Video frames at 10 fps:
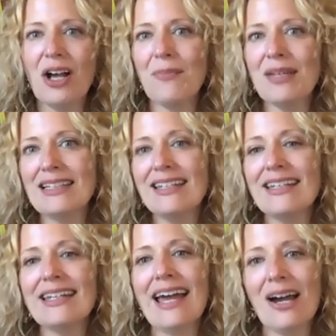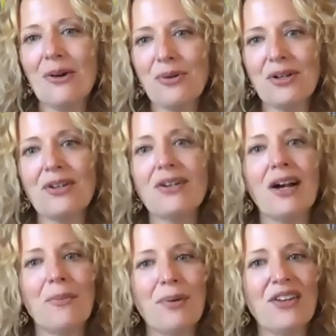I'll be leading an hour
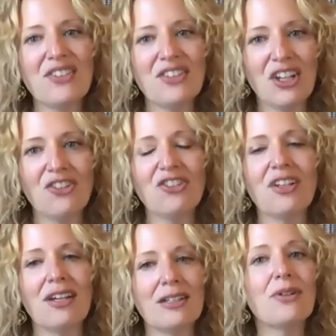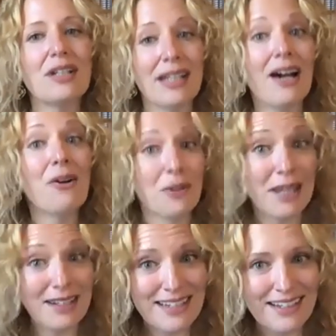uh, presentation on learning how to
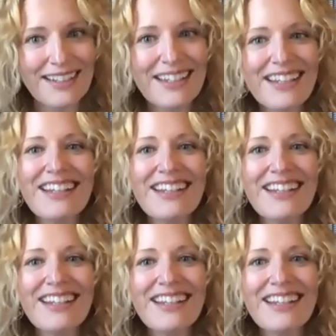meditate